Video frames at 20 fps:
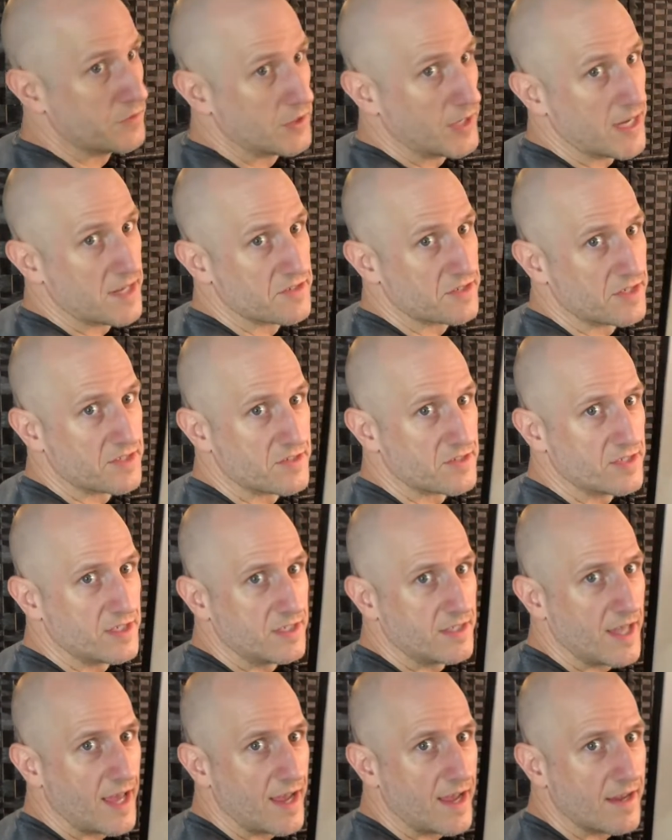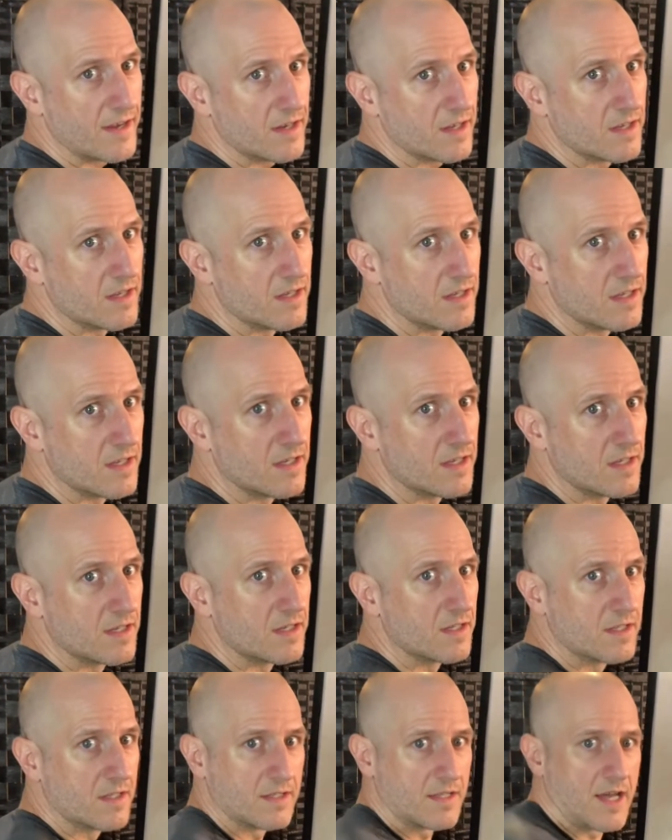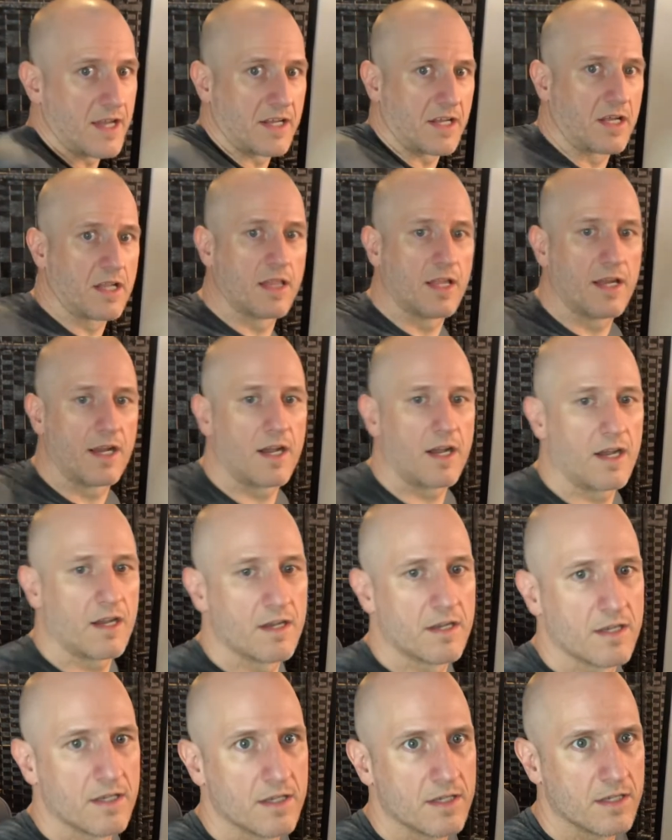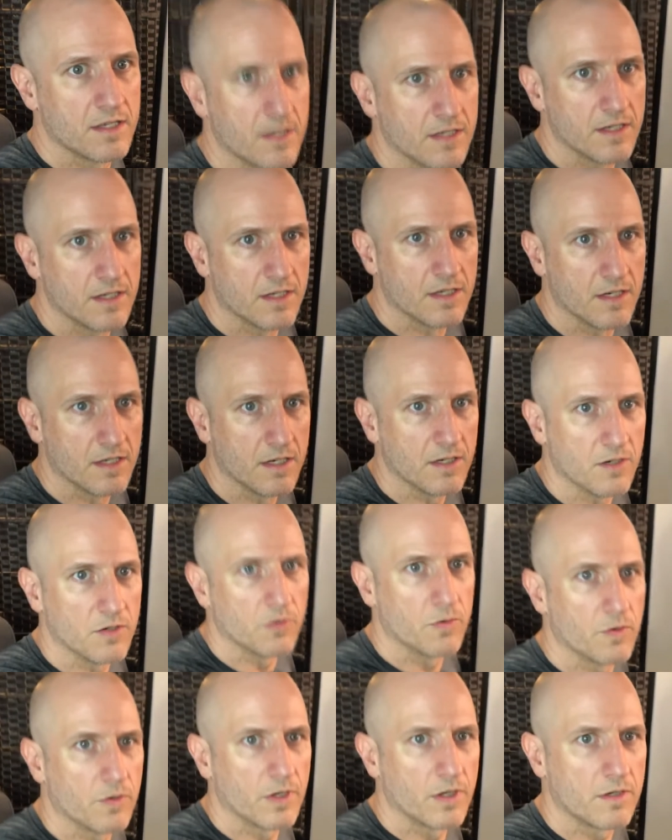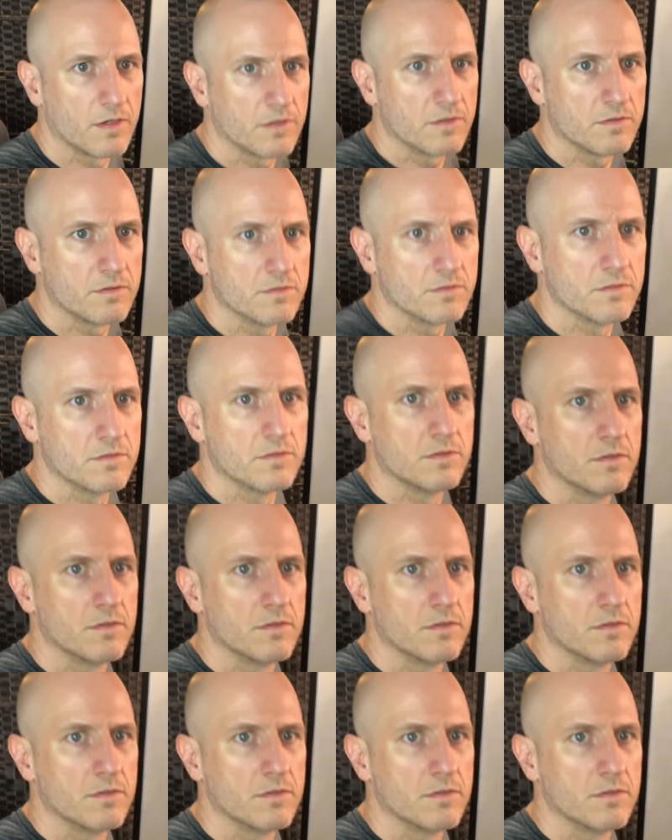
You guys can see that. A lot of glare. Hold on.